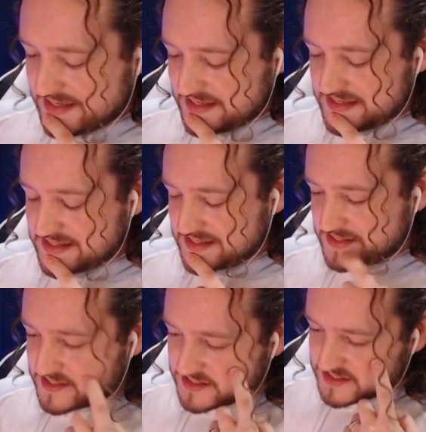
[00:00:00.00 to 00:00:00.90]

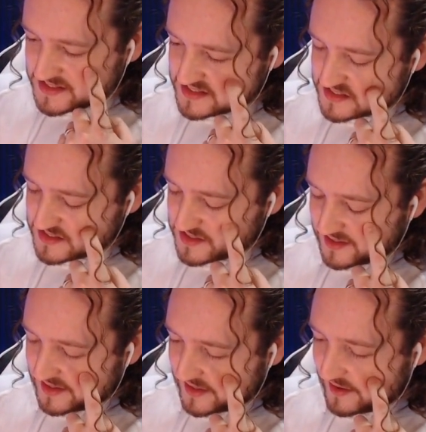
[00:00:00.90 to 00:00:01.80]
Eh.
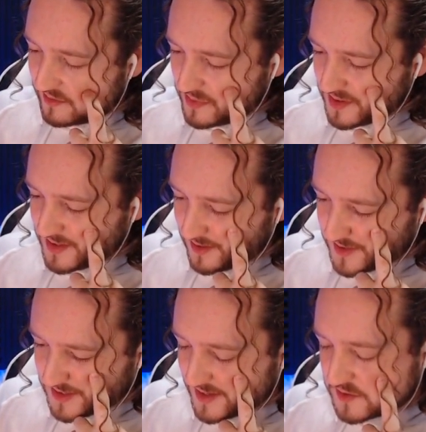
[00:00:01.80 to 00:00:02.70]
I don't want to kill
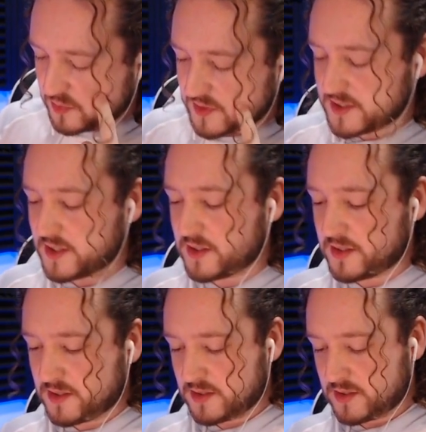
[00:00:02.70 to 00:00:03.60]
this Ice Wizzy.
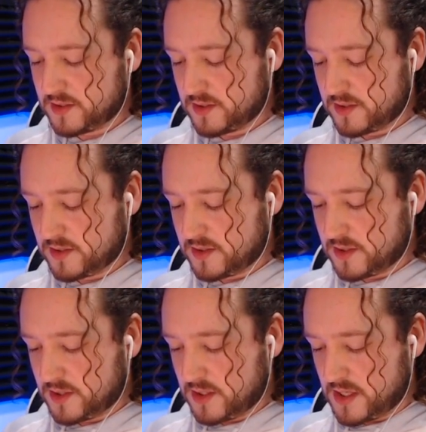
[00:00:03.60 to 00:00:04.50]

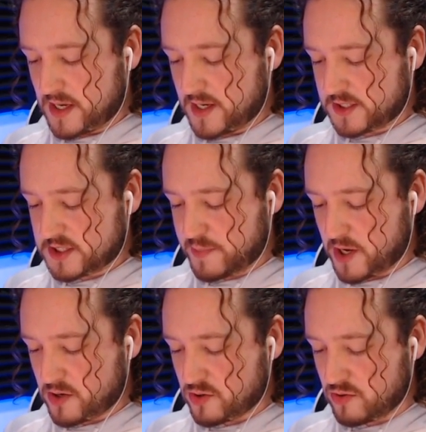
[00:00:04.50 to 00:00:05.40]
I
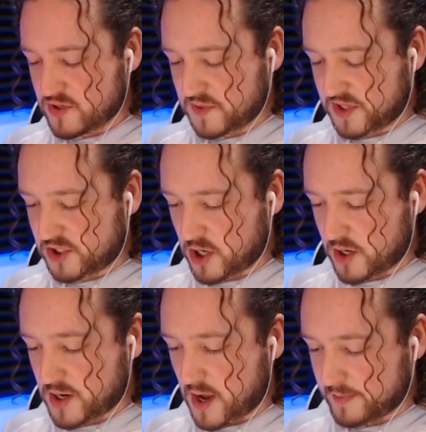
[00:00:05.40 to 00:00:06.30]
suppose with the
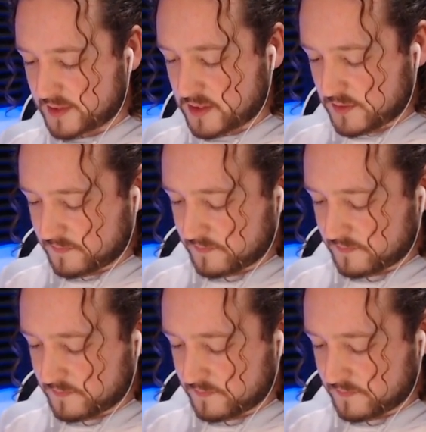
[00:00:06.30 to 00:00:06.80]
Dark Goblin.